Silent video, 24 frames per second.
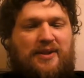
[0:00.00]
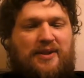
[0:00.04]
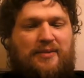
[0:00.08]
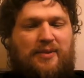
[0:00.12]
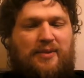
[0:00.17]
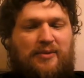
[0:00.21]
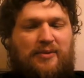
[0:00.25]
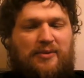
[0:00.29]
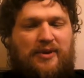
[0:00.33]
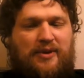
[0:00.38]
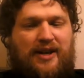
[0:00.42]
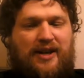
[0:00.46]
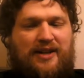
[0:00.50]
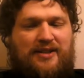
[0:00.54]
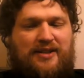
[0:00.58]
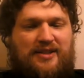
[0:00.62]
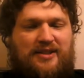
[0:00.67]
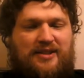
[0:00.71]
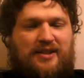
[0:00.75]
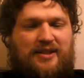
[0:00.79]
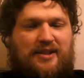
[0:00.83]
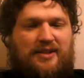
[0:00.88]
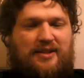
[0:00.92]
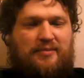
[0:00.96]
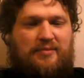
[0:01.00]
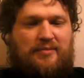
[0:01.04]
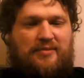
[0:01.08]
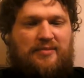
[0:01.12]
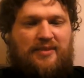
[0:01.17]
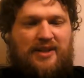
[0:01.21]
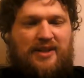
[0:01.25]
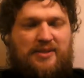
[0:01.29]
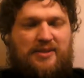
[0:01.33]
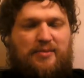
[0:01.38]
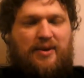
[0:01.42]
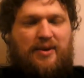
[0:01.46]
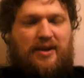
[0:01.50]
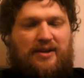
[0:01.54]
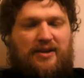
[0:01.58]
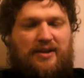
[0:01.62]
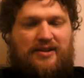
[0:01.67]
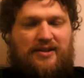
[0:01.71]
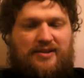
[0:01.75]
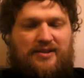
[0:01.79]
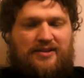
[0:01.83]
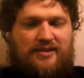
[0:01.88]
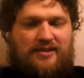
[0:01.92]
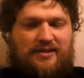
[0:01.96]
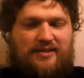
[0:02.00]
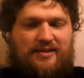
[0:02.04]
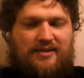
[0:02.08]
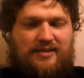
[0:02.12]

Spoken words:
we've run out of steam, let's be honest.